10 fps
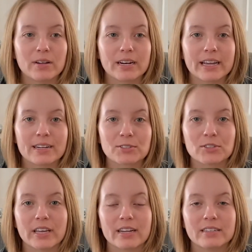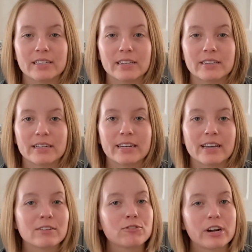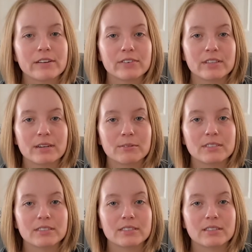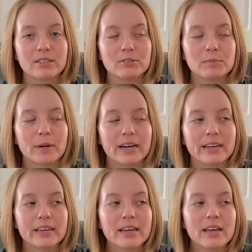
and I actually had a date night at a drive-in that was close by.